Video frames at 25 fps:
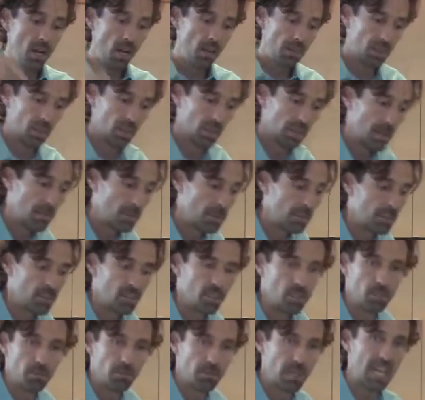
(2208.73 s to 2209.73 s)
The Lemon
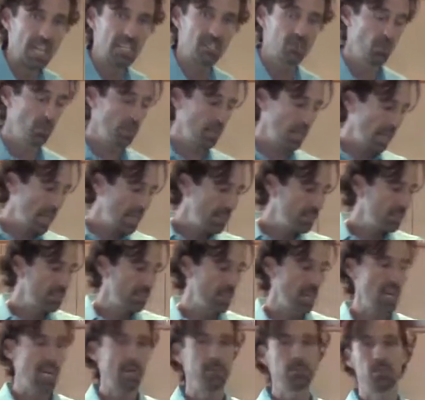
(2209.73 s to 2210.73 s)
Ginger Blast with the
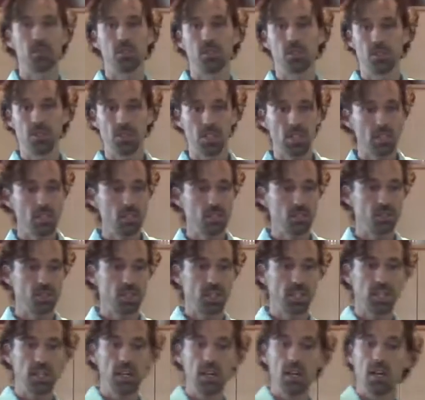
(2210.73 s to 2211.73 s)
enzymes, the
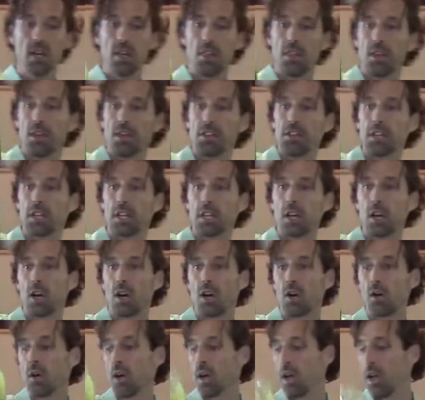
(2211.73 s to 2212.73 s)
Shilajit, there you
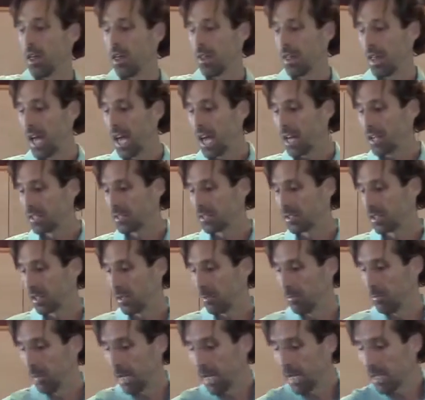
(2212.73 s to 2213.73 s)
go. That is an
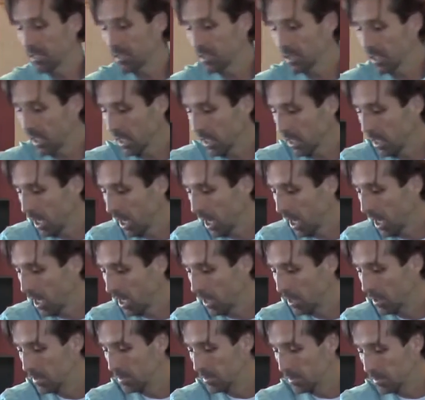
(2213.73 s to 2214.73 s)
amazing
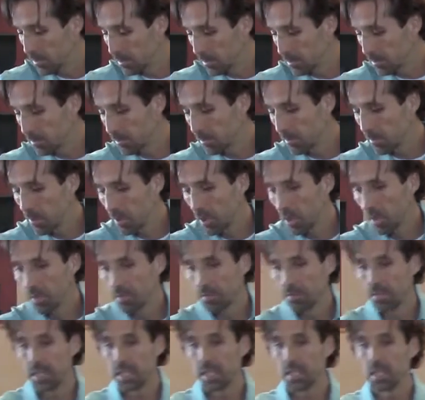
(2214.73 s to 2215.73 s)

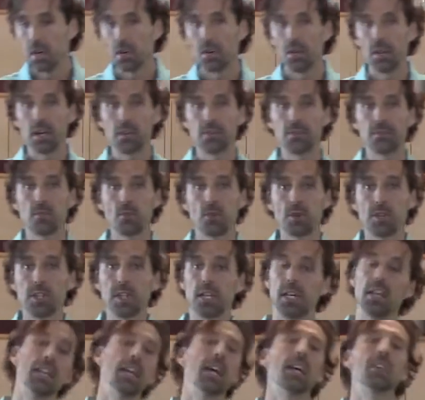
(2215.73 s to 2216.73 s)
video there for you,
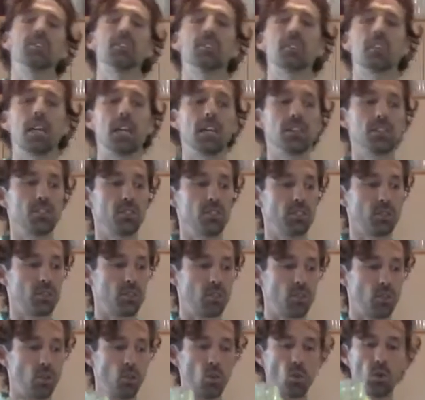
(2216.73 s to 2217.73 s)
an educational
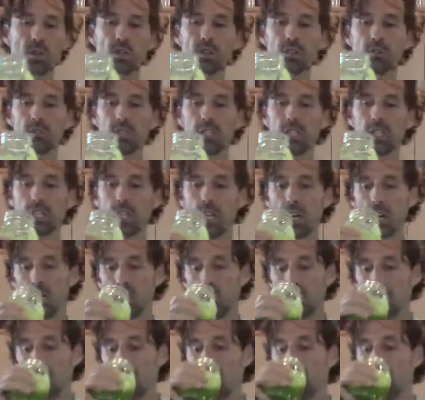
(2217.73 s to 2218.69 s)
tutorial video.